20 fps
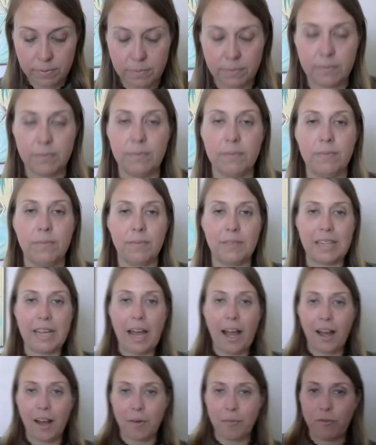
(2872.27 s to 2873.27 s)

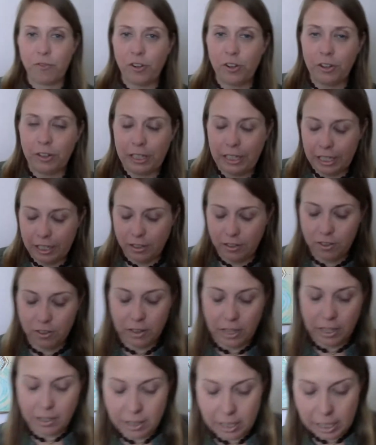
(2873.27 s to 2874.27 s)
Yeah, I'm feeling
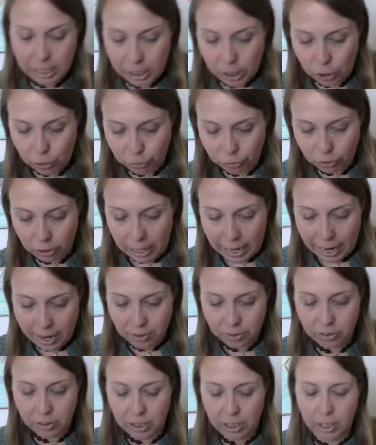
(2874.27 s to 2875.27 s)
into that. Thank you for
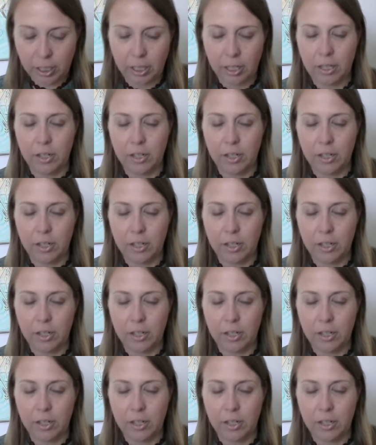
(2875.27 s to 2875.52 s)
asking.